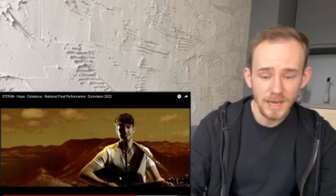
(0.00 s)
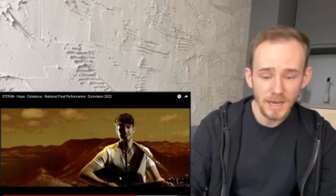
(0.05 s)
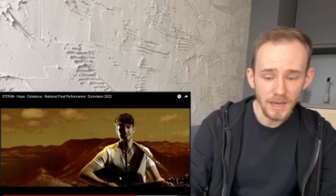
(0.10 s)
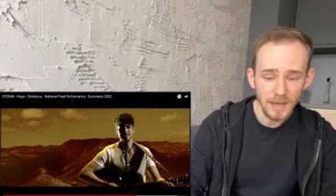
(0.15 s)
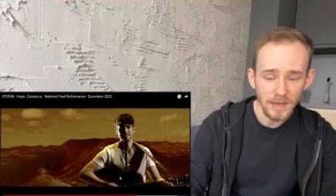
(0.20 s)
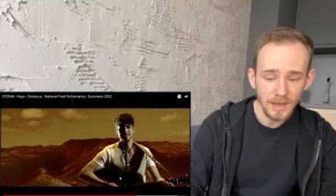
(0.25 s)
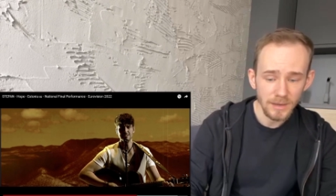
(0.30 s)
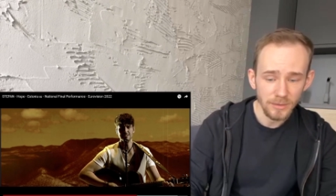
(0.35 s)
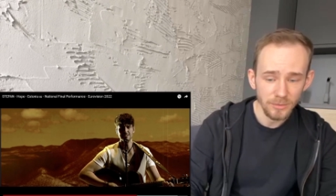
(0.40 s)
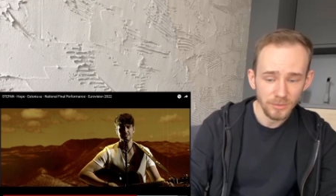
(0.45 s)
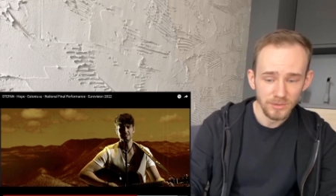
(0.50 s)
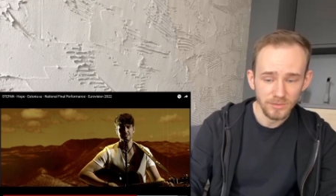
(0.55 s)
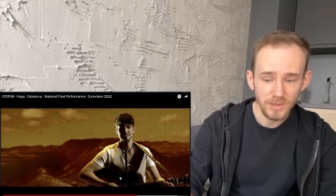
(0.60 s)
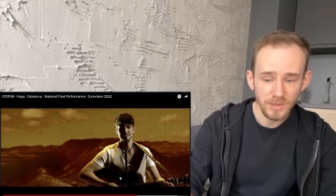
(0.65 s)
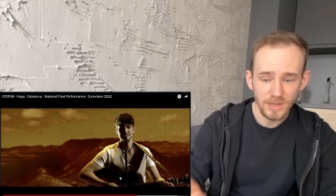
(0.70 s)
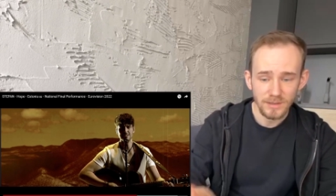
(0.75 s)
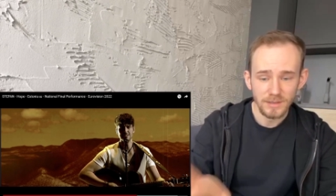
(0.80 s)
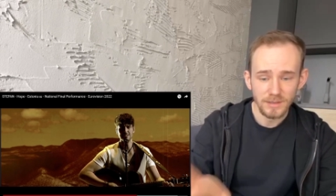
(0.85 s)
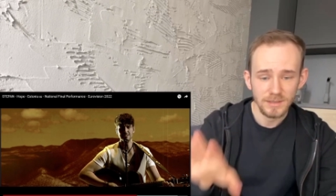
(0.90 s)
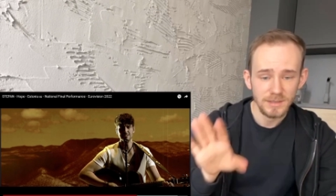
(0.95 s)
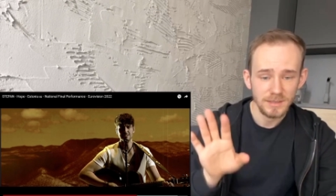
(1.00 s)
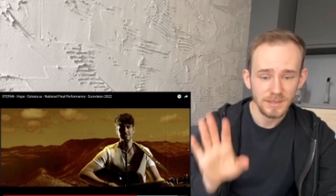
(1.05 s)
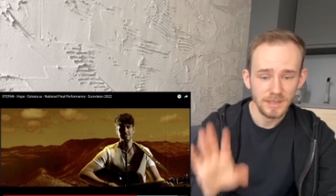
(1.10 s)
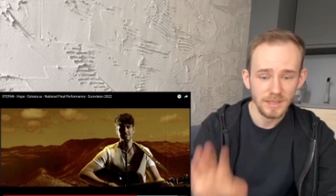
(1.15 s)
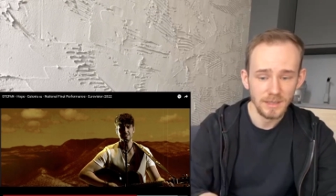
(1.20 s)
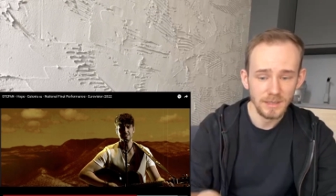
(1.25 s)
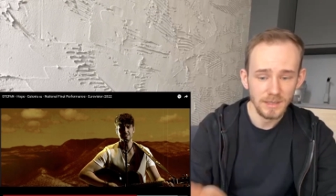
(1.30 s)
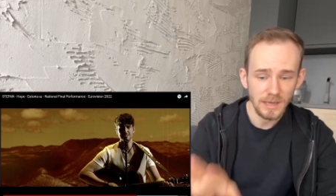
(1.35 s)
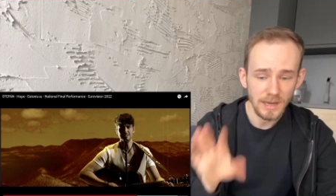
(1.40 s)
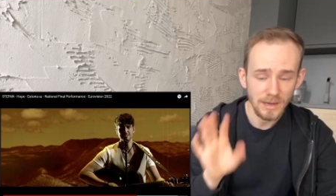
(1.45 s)
I would rather
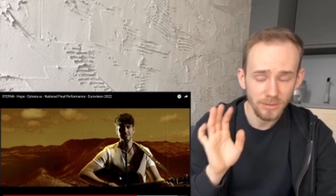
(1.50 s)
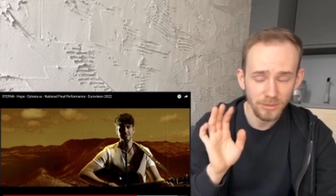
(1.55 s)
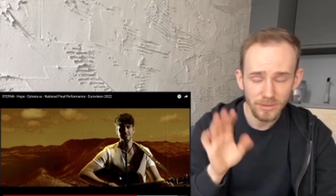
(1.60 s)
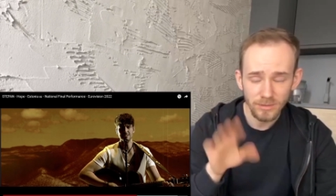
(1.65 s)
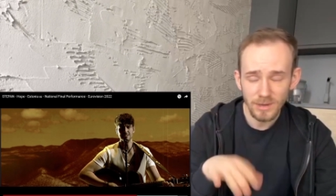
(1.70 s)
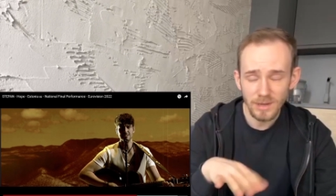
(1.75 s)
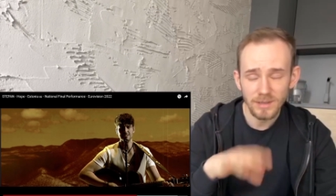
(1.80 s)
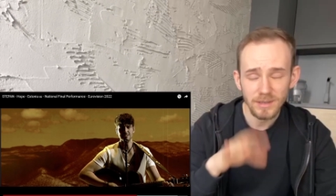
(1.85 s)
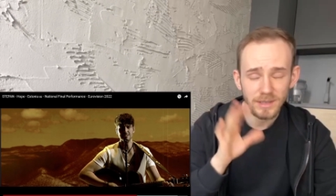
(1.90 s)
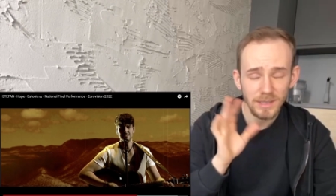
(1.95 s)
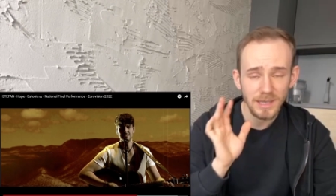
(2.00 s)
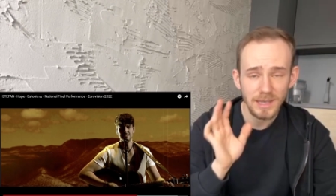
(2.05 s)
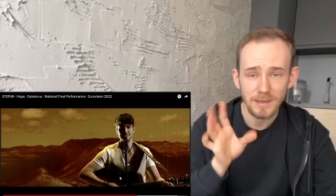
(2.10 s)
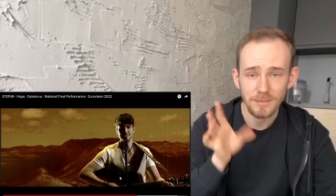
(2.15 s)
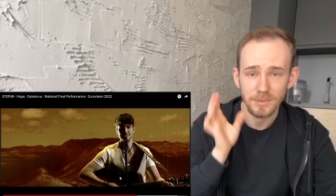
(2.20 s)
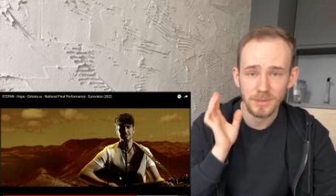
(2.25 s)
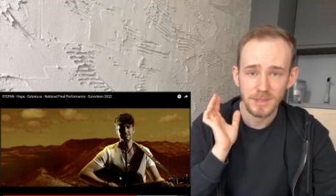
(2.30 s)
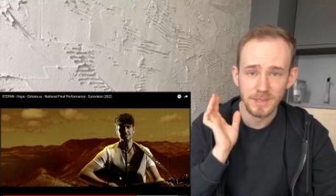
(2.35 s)
keep it